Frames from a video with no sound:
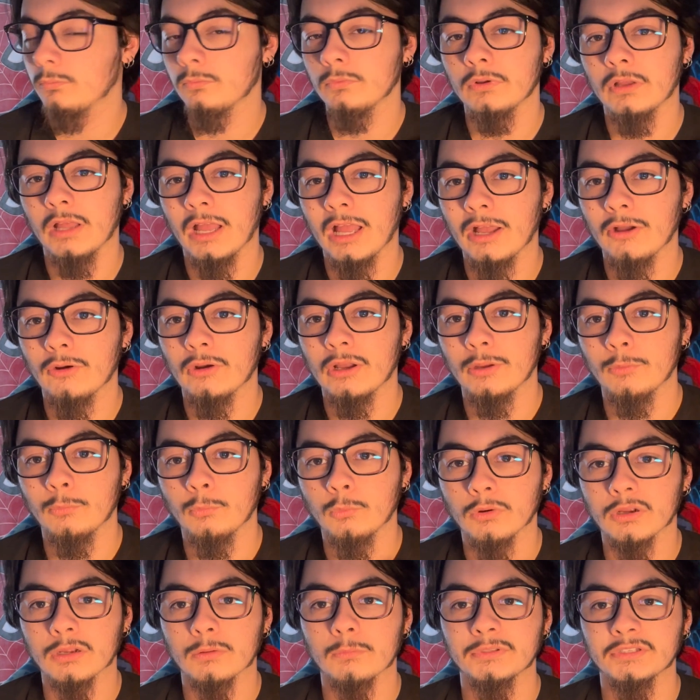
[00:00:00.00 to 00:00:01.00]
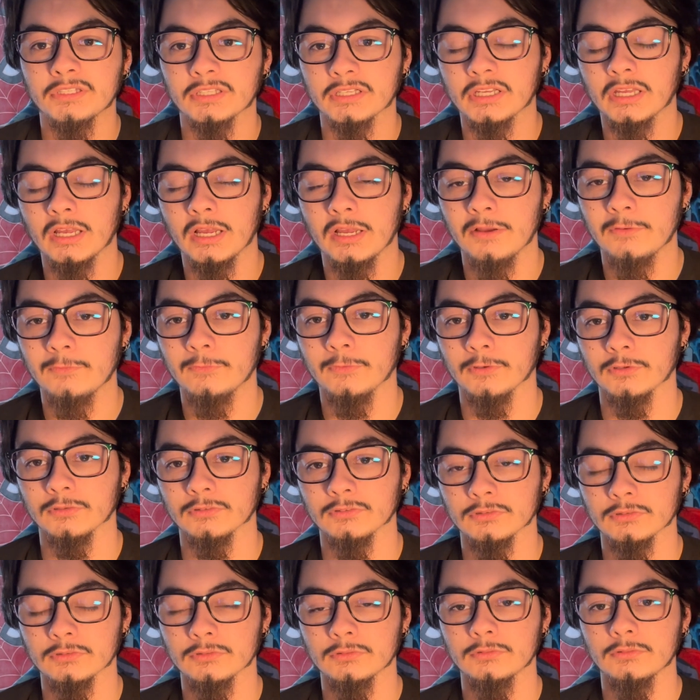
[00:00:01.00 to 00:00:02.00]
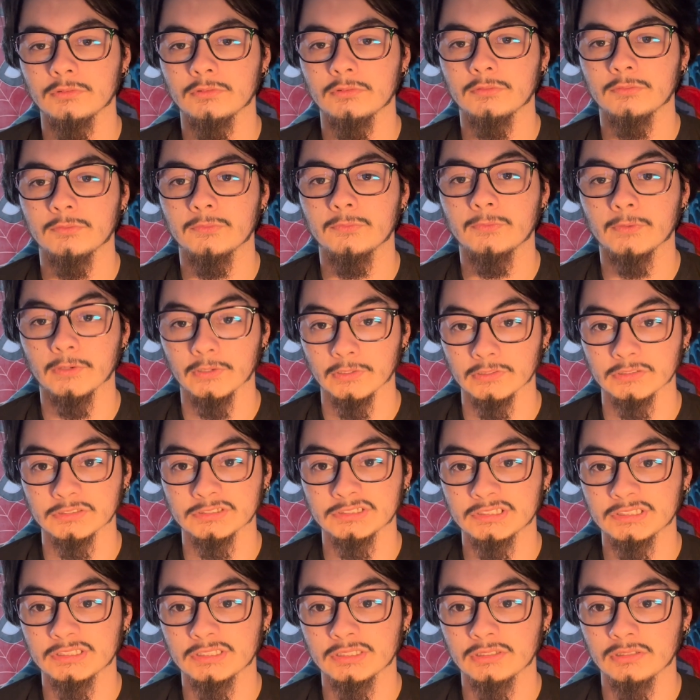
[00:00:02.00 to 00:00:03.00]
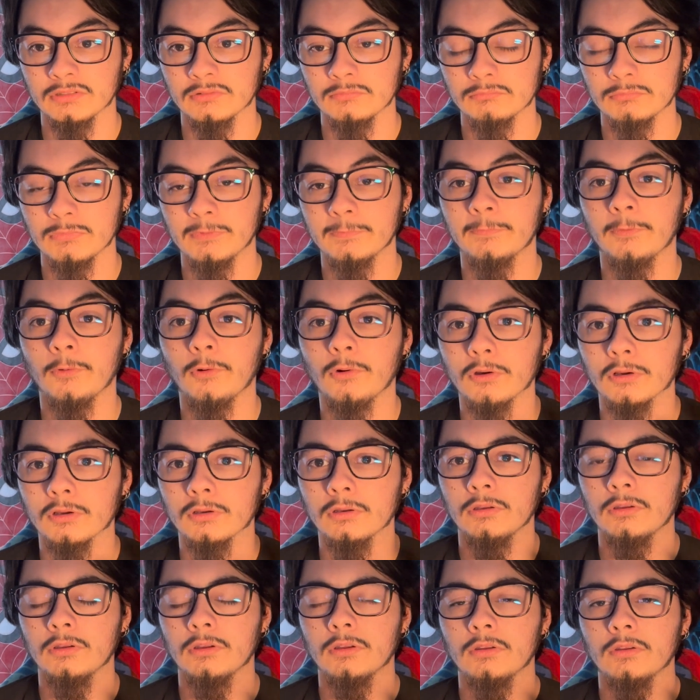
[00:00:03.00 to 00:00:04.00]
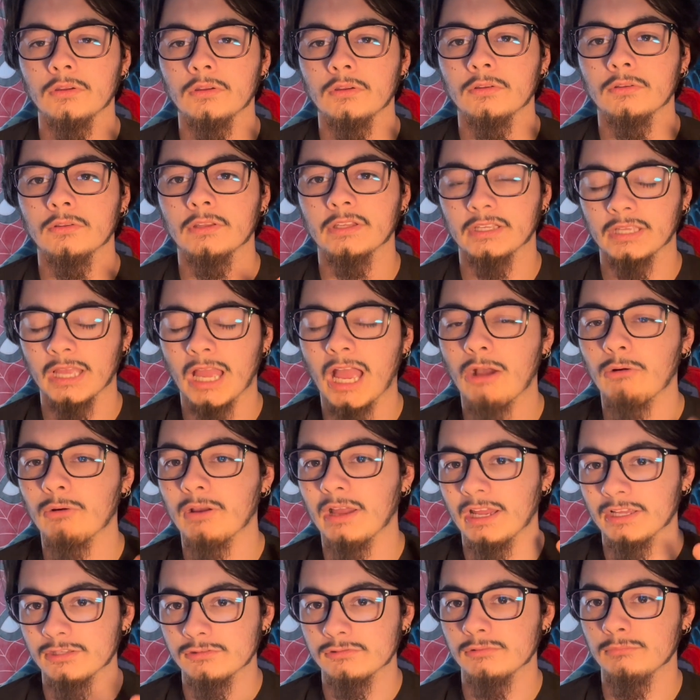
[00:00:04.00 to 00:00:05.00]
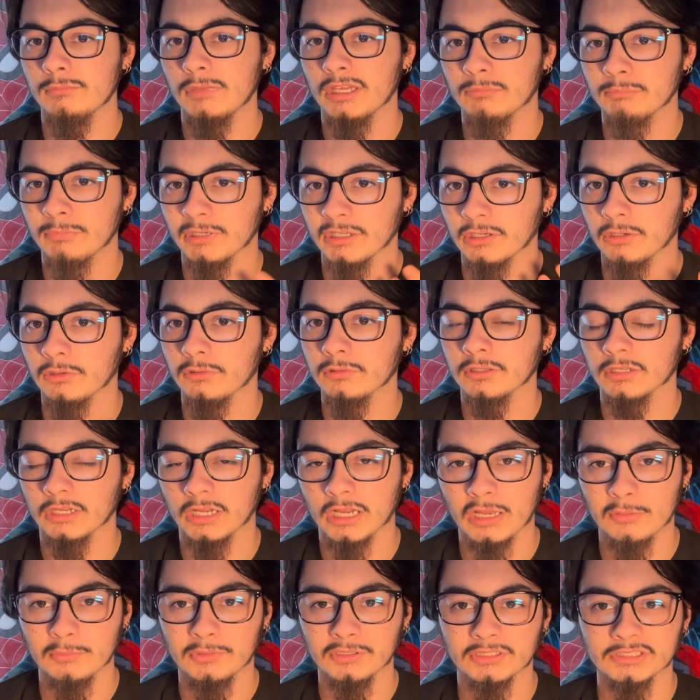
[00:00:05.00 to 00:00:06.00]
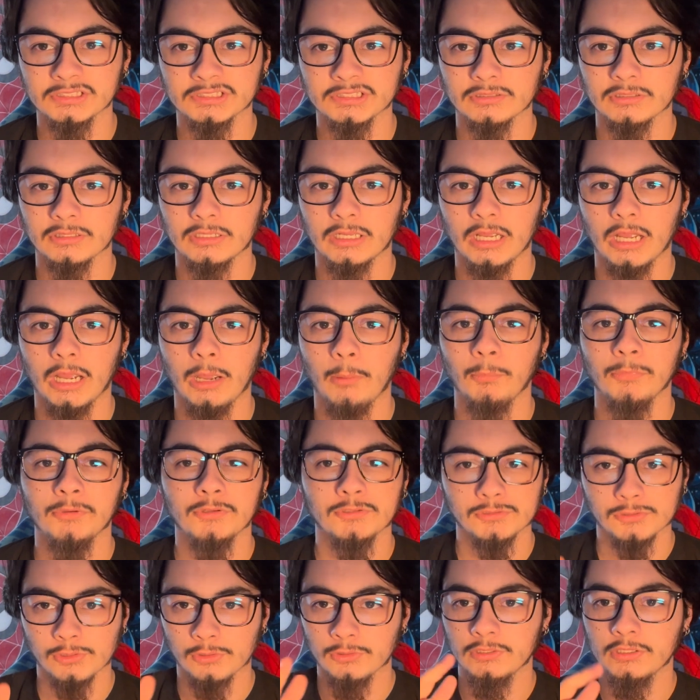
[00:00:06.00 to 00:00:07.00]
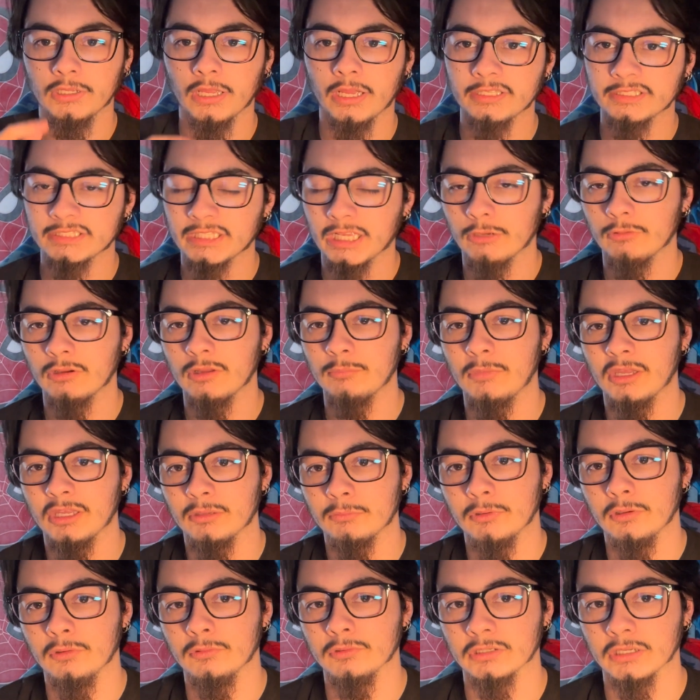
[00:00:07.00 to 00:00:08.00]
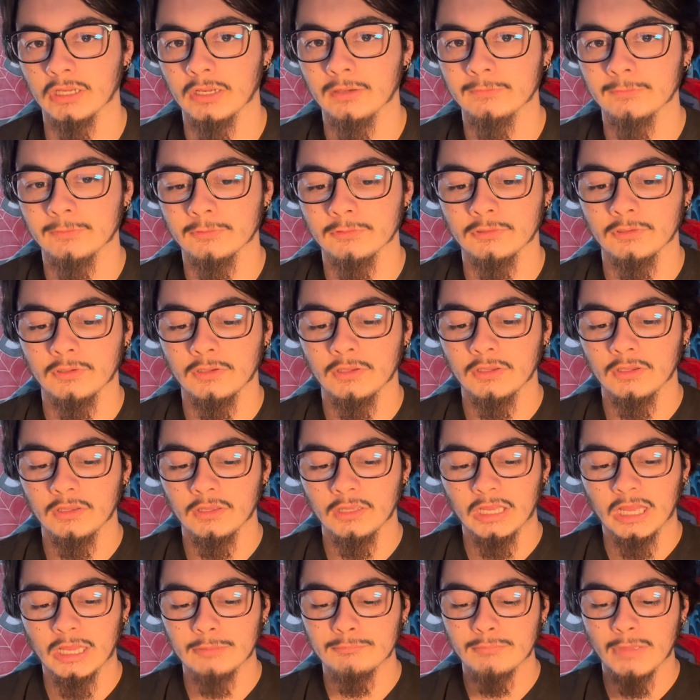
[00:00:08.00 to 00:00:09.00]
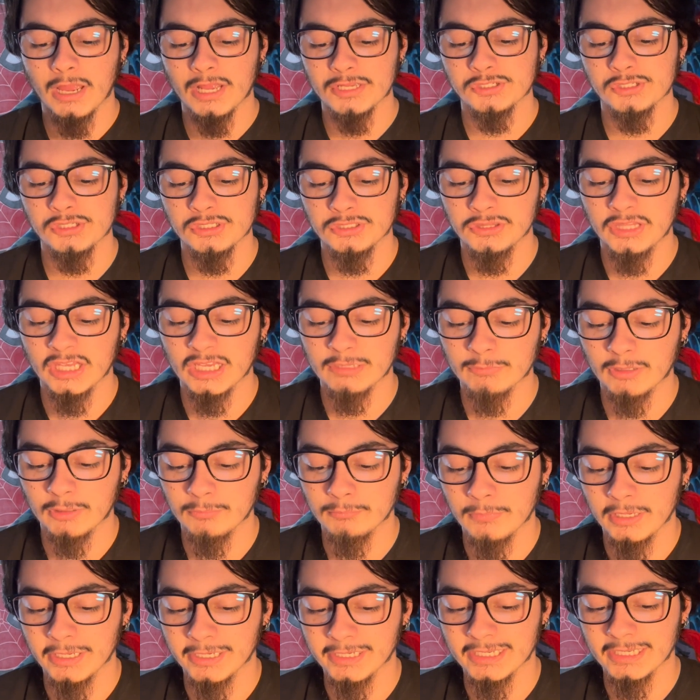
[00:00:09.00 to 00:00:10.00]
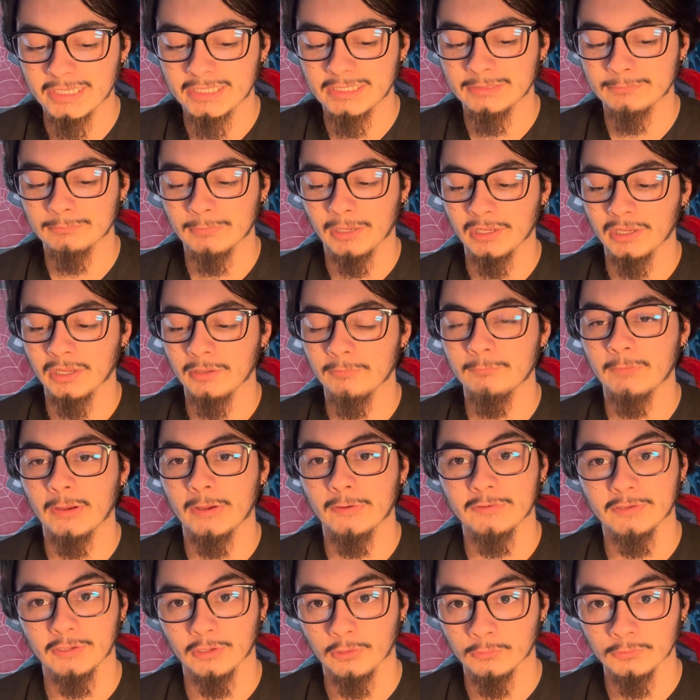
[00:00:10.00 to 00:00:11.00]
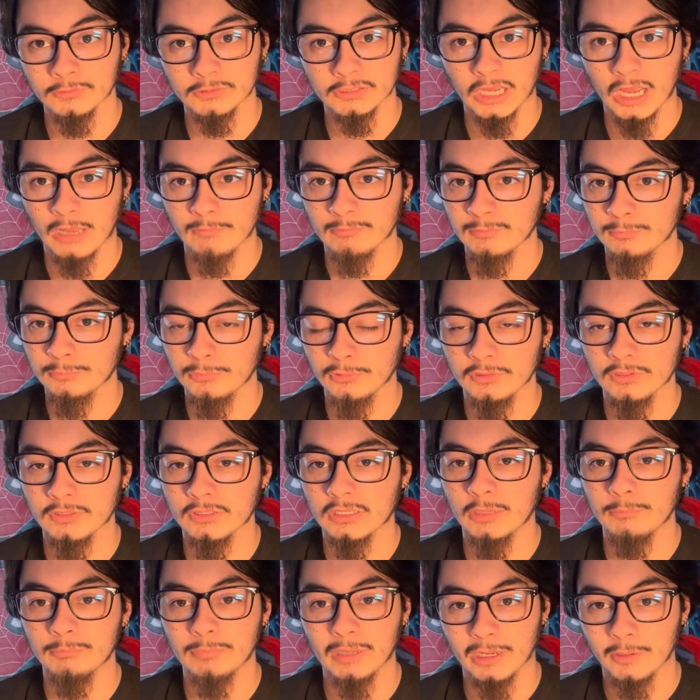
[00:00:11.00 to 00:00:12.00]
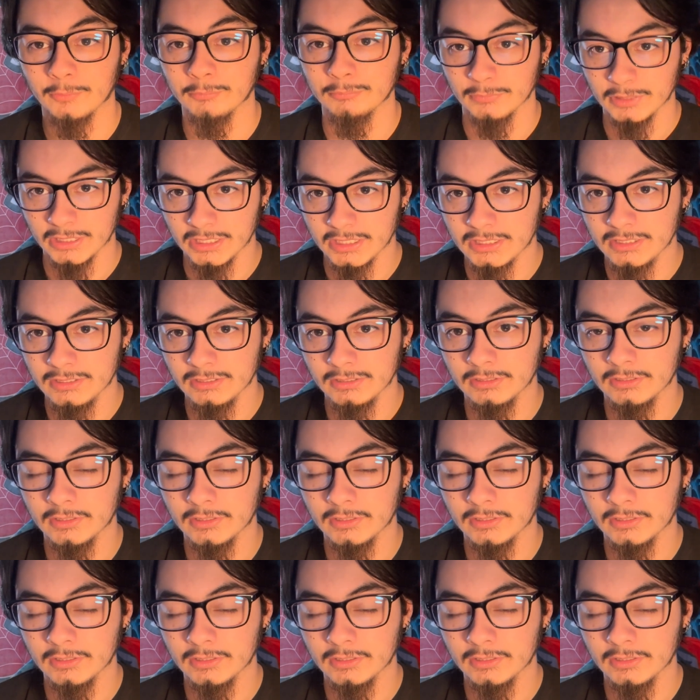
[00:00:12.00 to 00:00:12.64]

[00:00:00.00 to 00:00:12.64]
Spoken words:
how I work with the cover first. Before, how I actually make my own comics, I'm going to show you guys how I make my own cover. I'm actually thinking about making my very own comic book about me.